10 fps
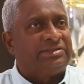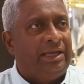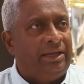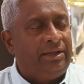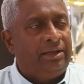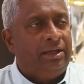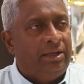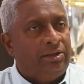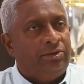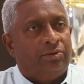saying
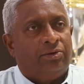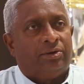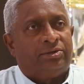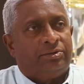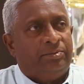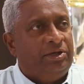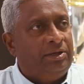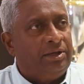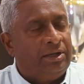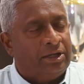you got to
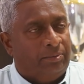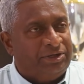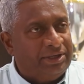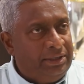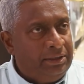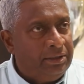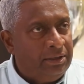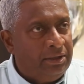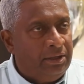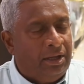be committed
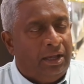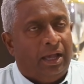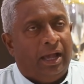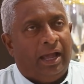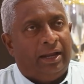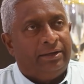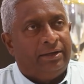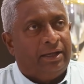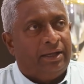and